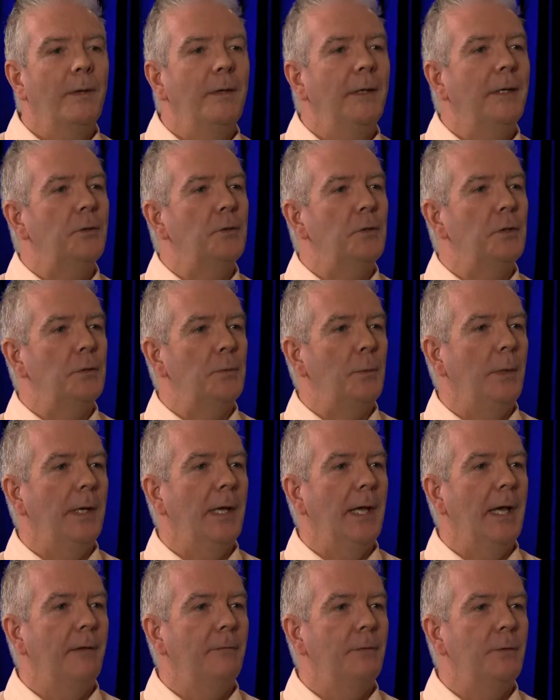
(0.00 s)
of the issues we
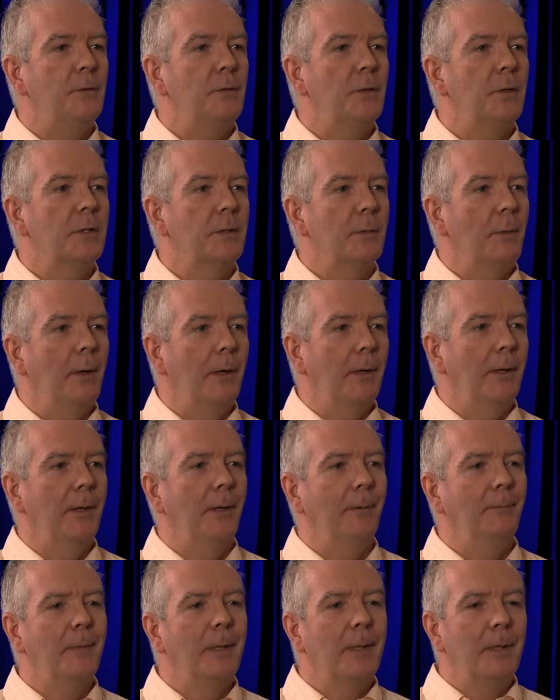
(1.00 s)
have is just
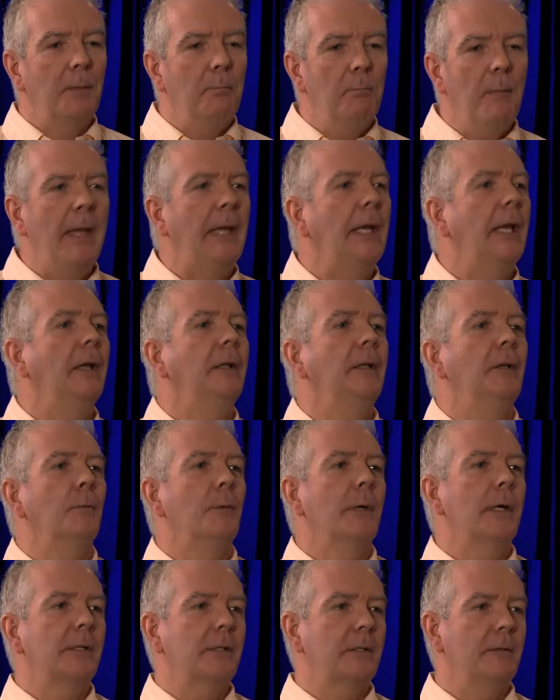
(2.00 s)
making the
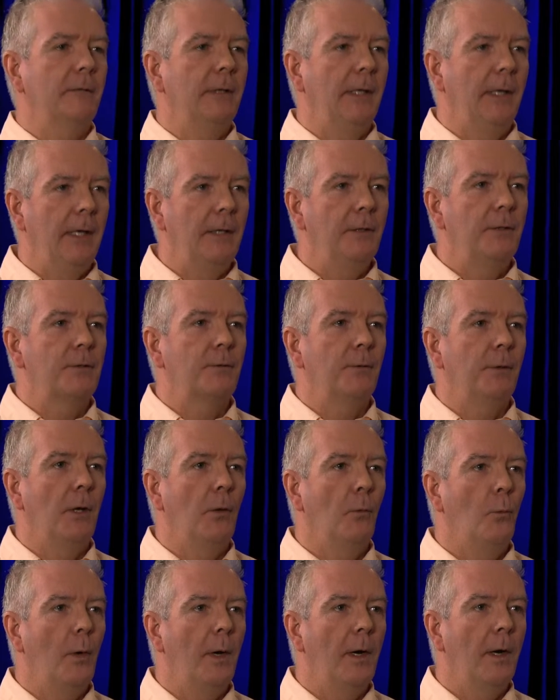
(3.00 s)
rest of the industry
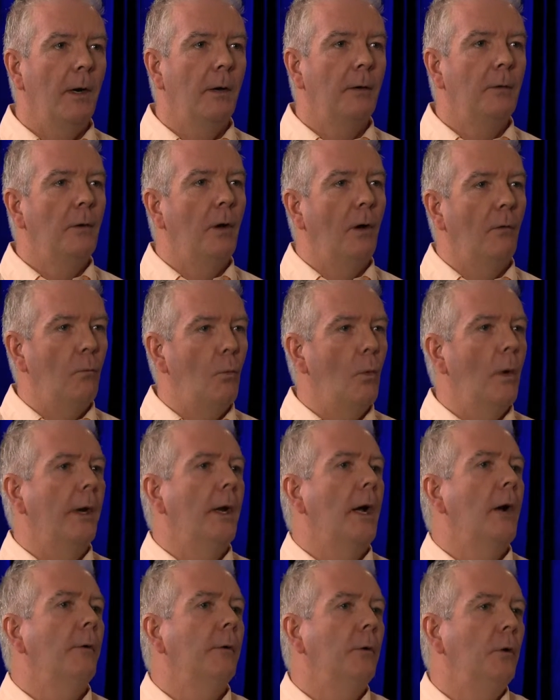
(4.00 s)
aware of what
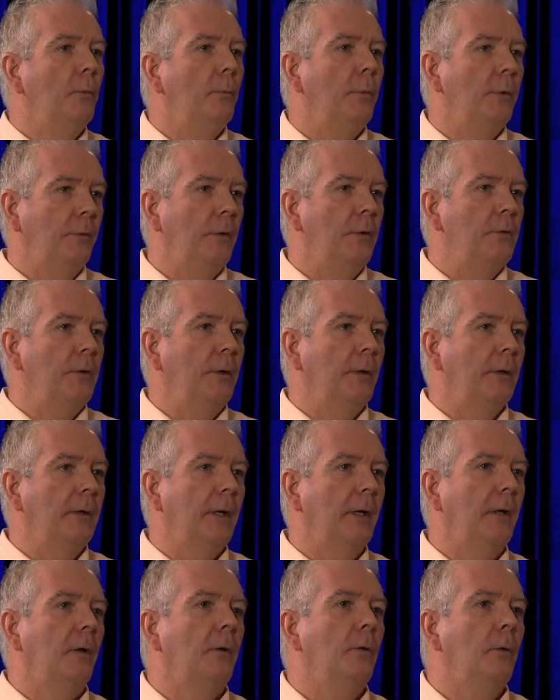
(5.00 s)
our new position
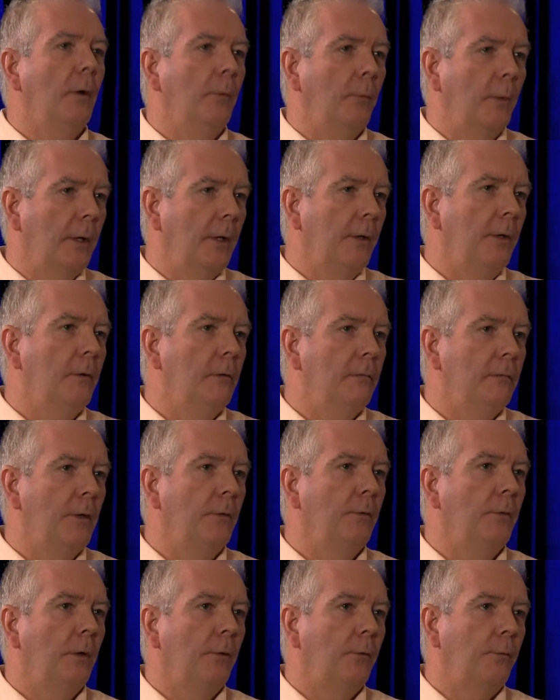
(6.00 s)
and what our new
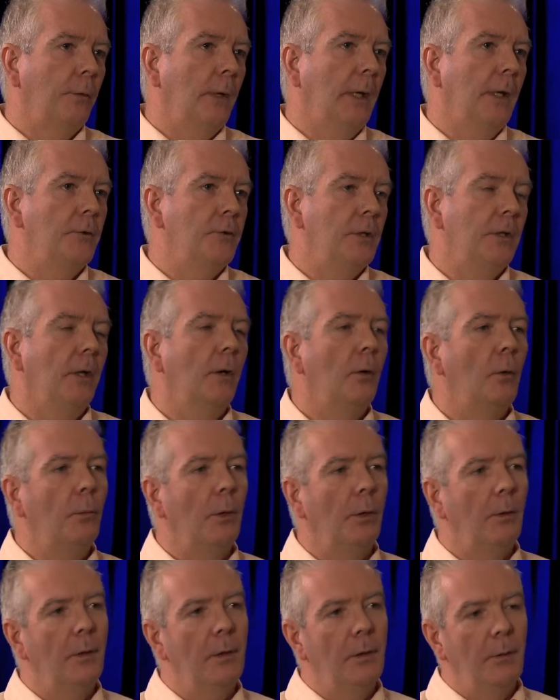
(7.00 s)
vision and strategy. You know,
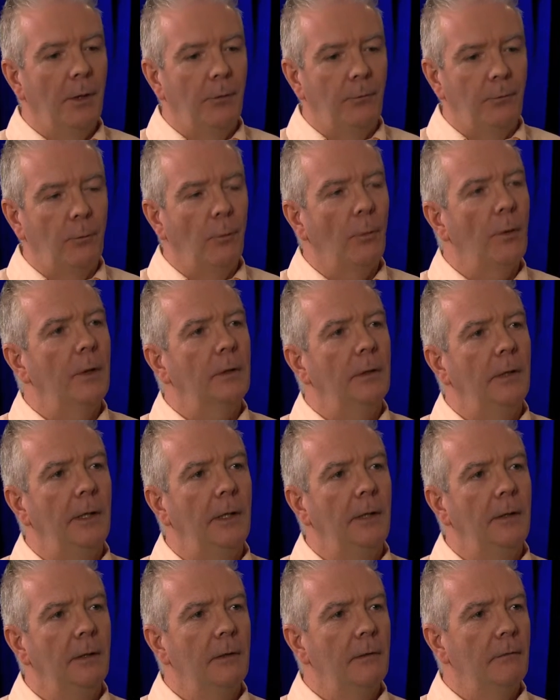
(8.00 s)
we're
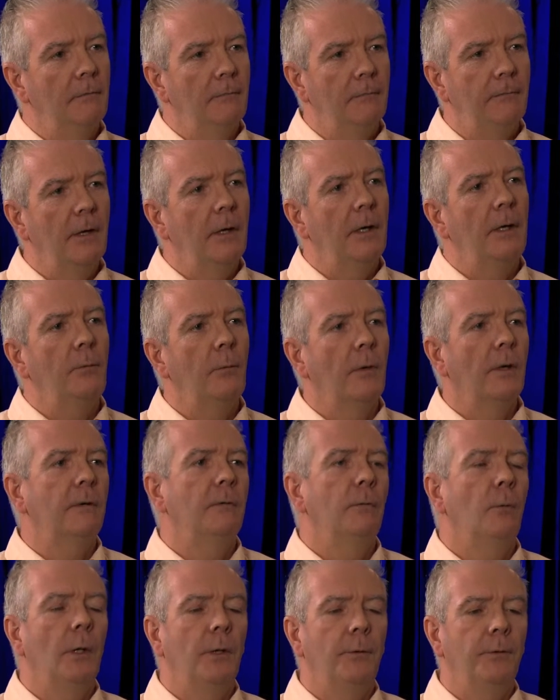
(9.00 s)
historically very, very
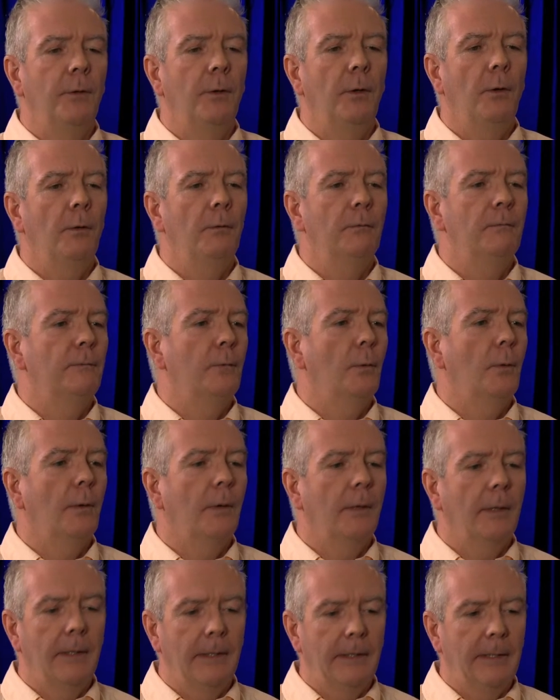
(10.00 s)
well known
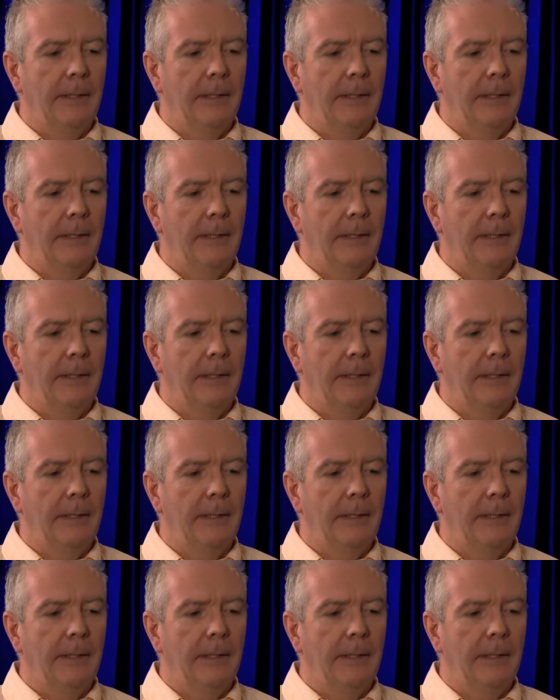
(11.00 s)
for